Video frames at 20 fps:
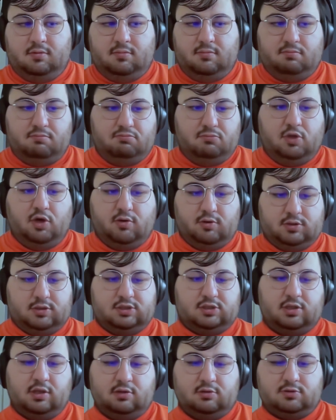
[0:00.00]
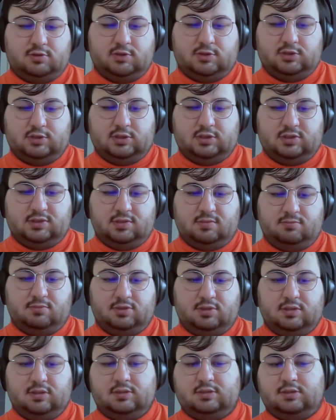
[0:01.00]
no additional trust
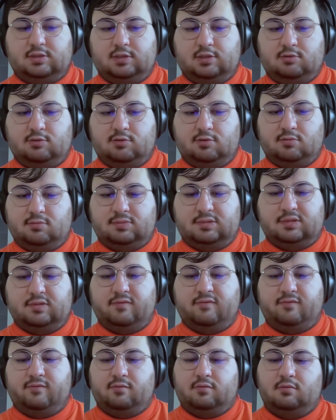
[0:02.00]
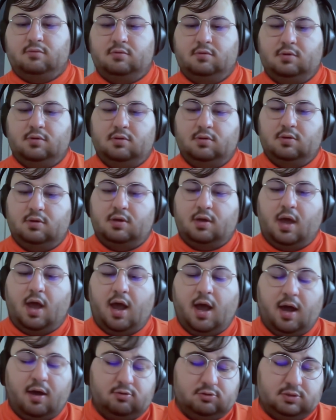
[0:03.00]
assumptions in terms of
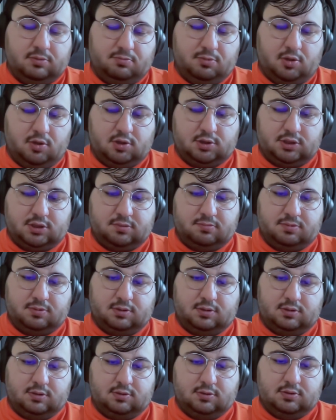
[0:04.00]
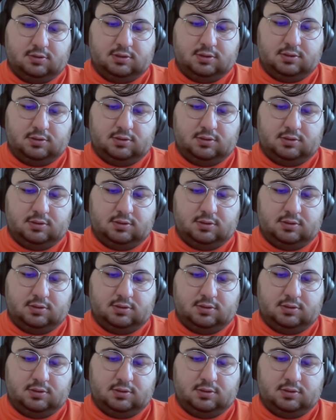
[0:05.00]
how the blocks are produced.